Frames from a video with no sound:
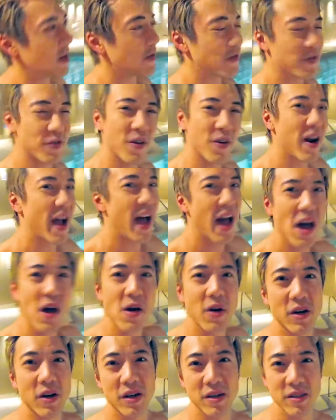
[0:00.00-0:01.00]
for
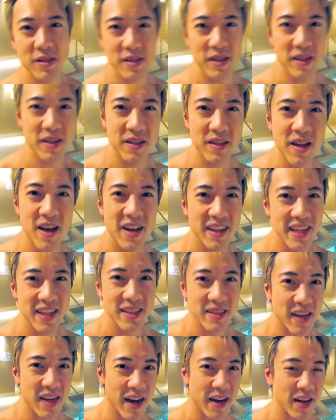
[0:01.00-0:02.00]
hours and not
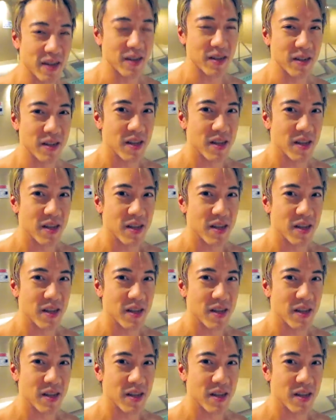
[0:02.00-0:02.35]
get tired.